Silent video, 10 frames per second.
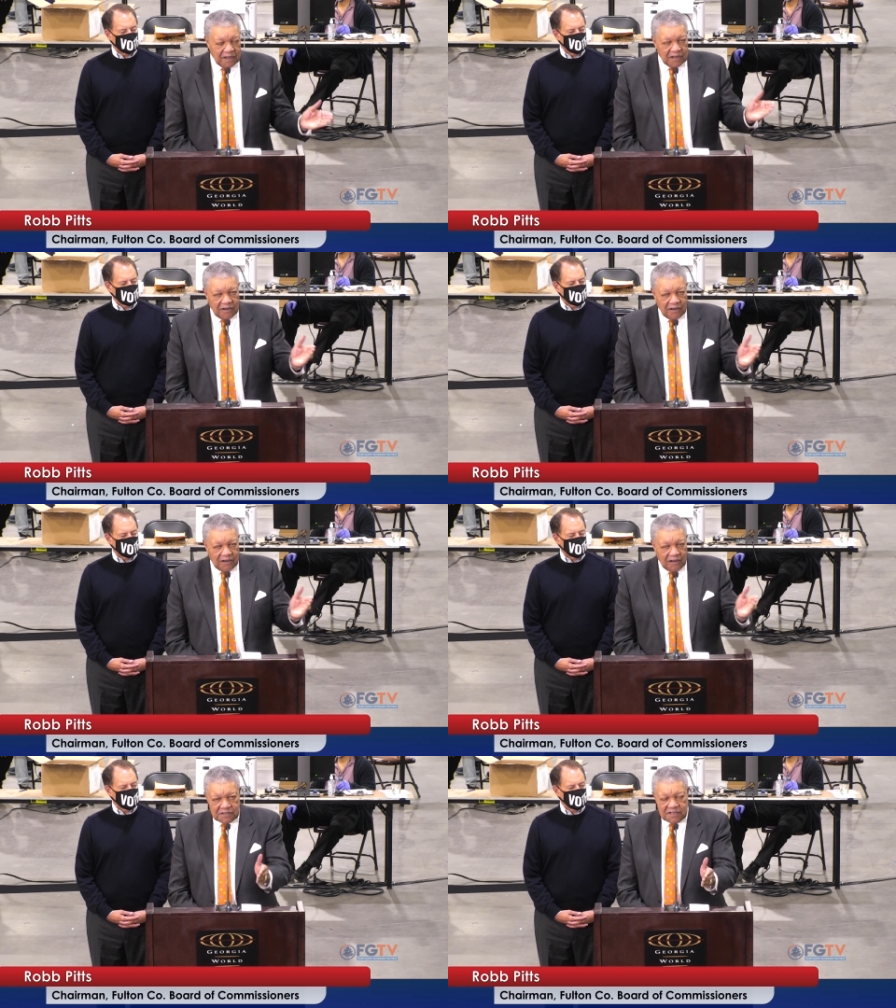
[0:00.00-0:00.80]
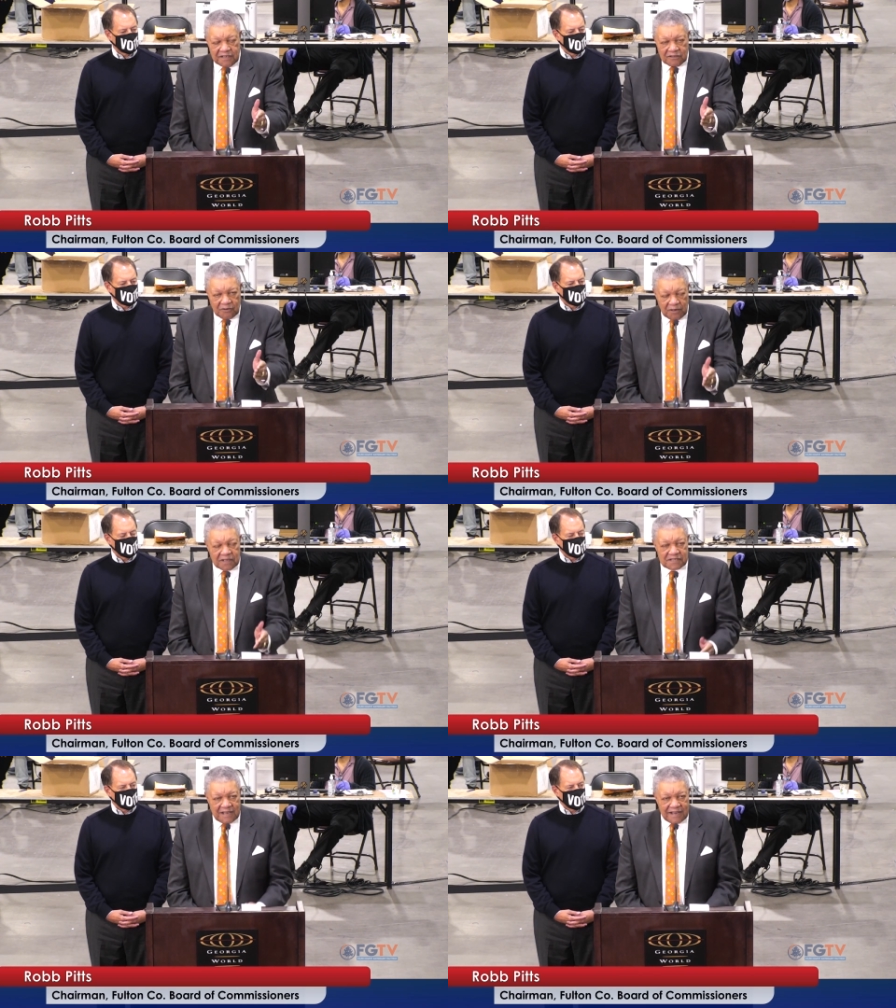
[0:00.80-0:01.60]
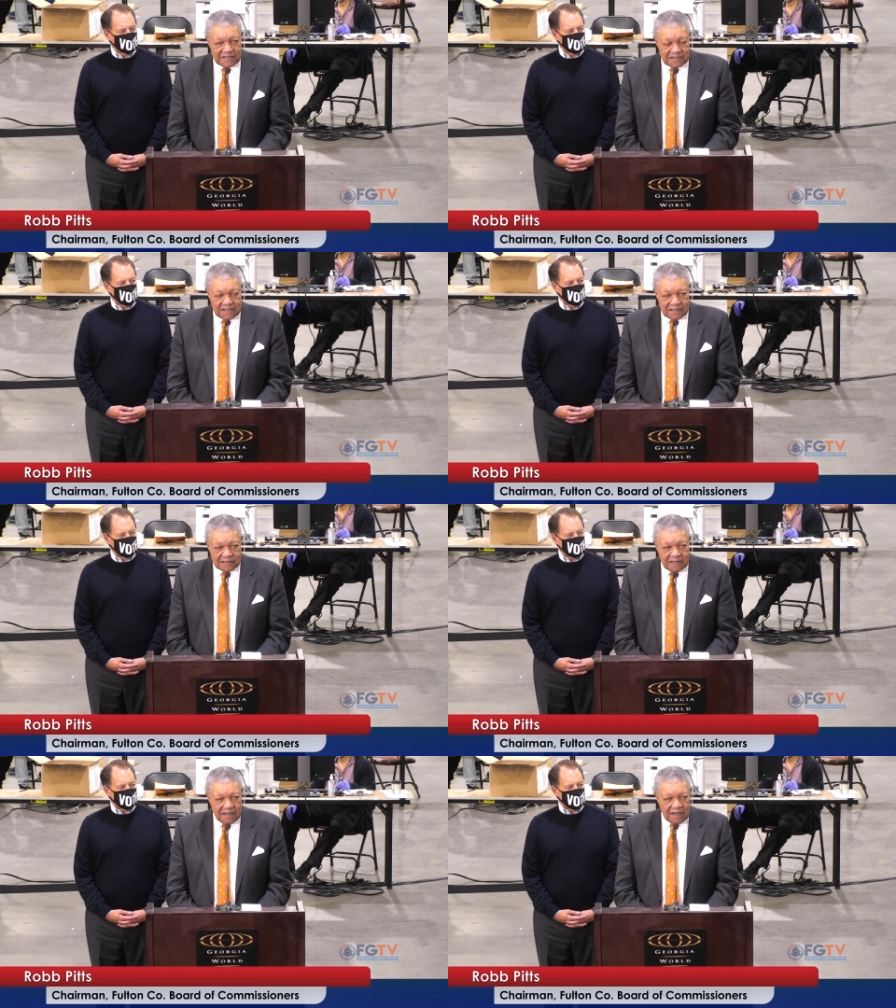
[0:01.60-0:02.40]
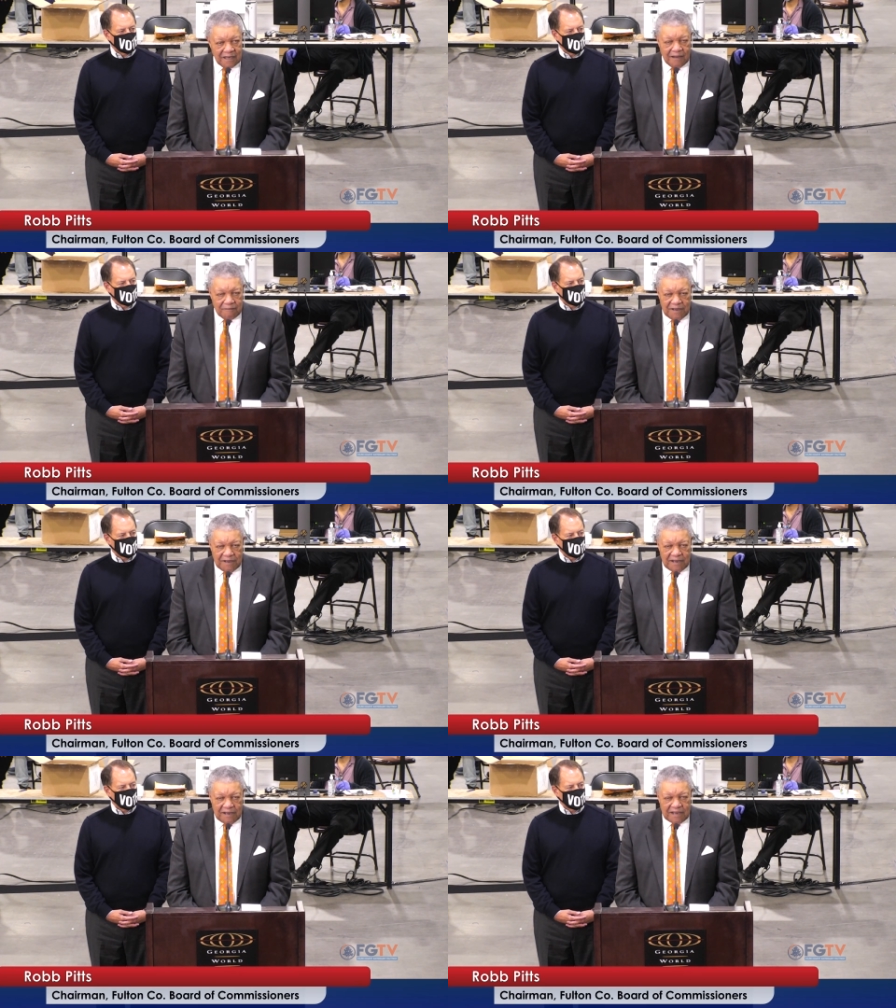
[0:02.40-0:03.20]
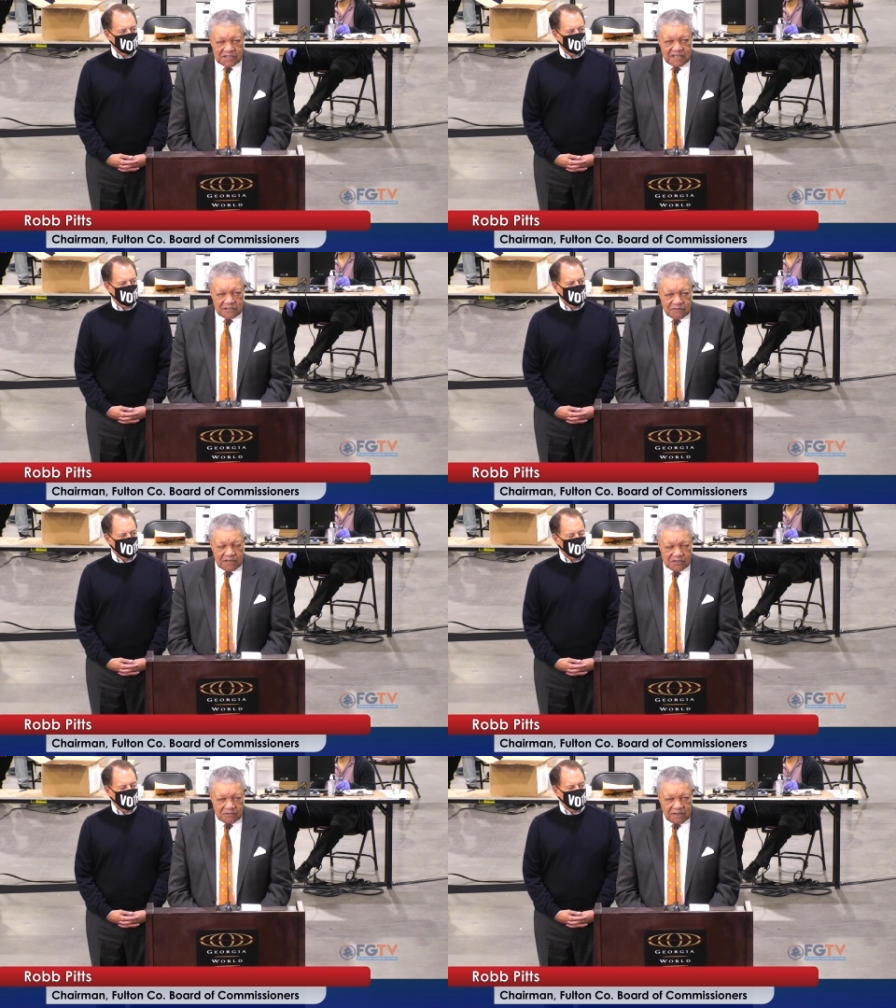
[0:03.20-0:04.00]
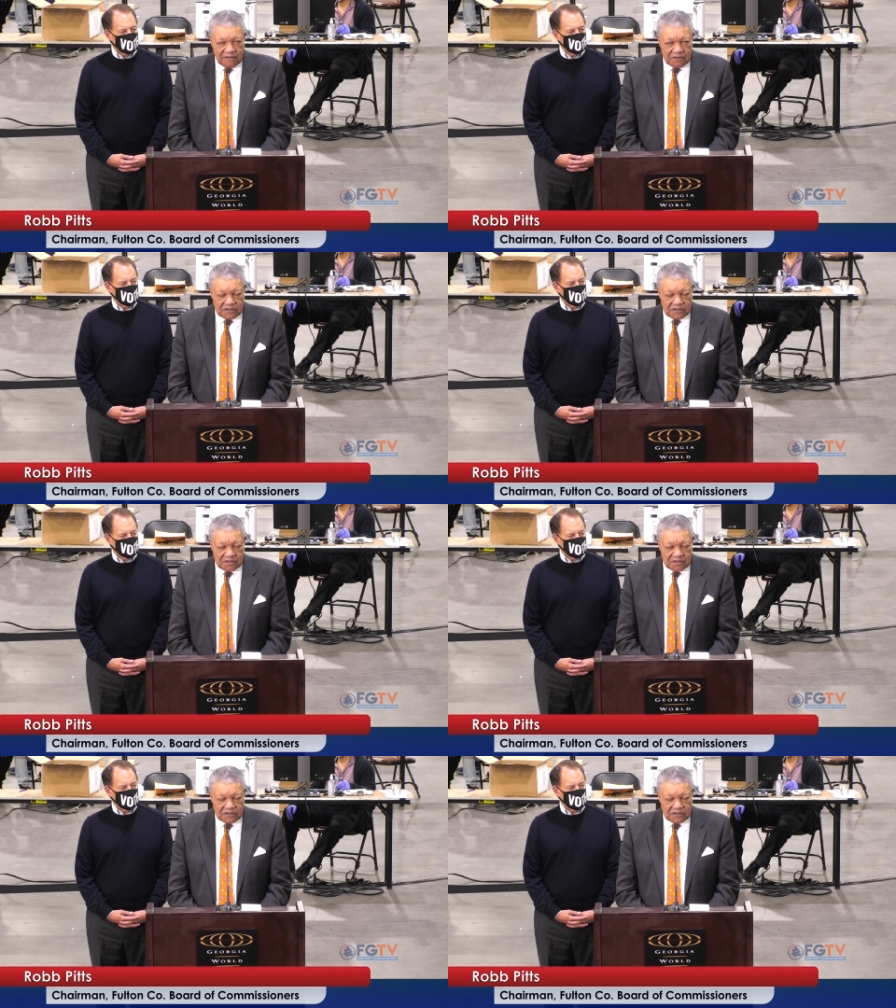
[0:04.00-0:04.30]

and all of a sudden criticize us uh, makes no sense whatsoever.